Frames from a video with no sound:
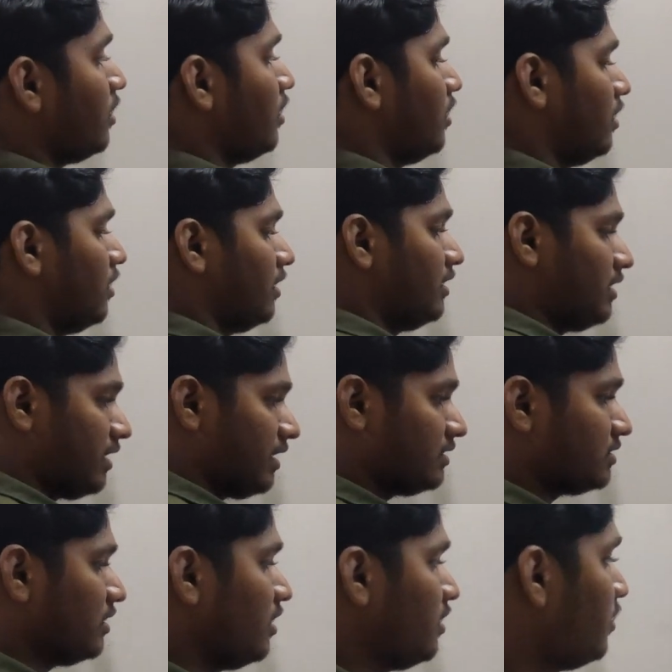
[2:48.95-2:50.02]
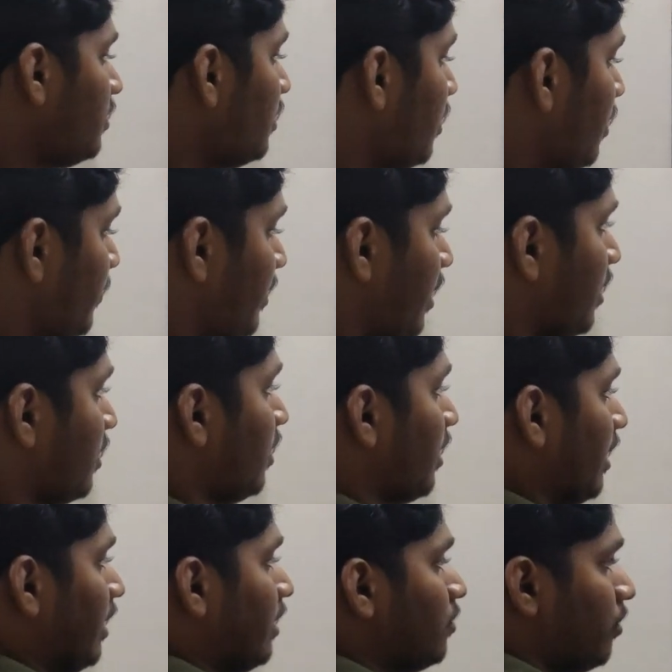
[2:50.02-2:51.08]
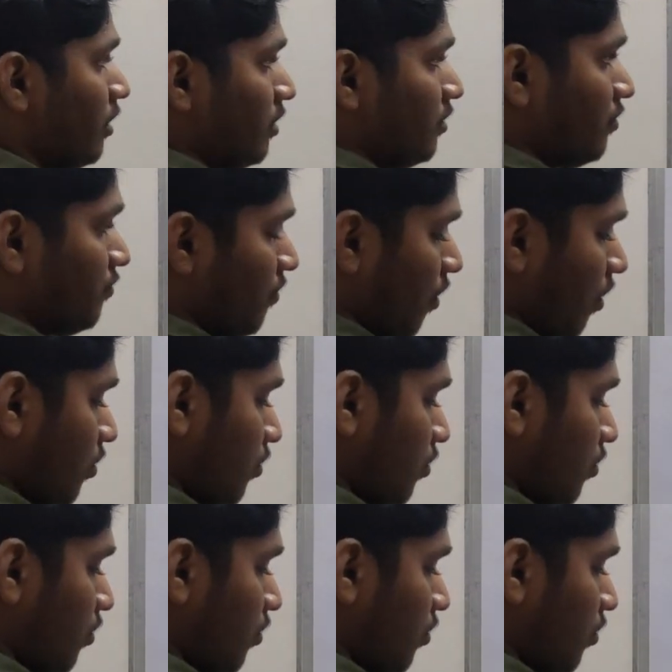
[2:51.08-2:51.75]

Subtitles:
iteration. We are again going to for